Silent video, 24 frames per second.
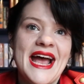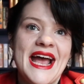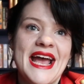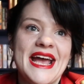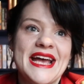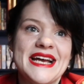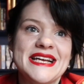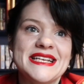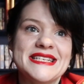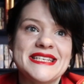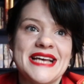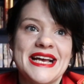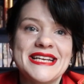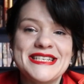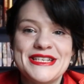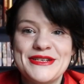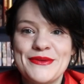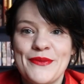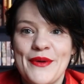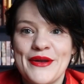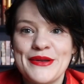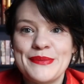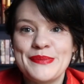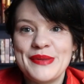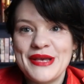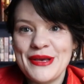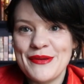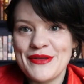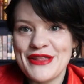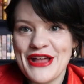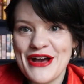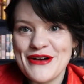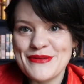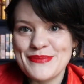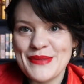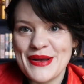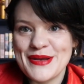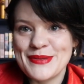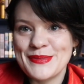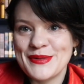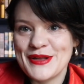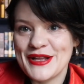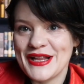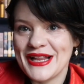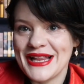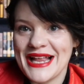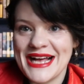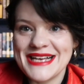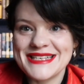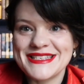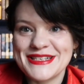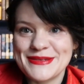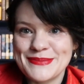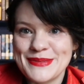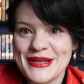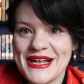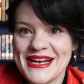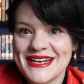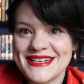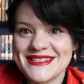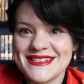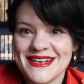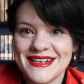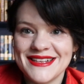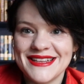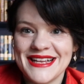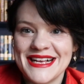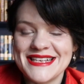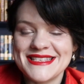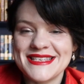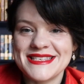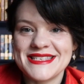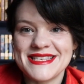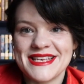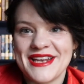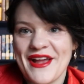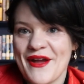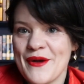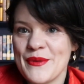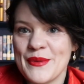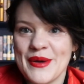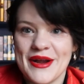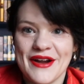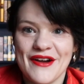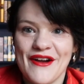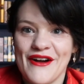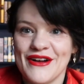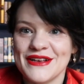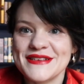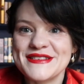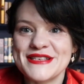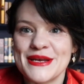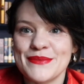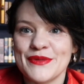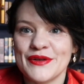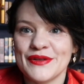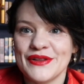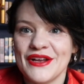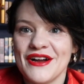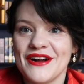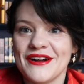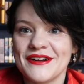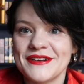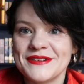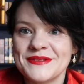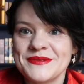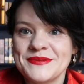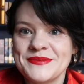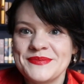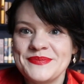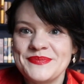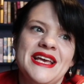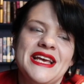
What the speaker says: and I didn't want to be without my classic black sunglasses that I wear all summer long.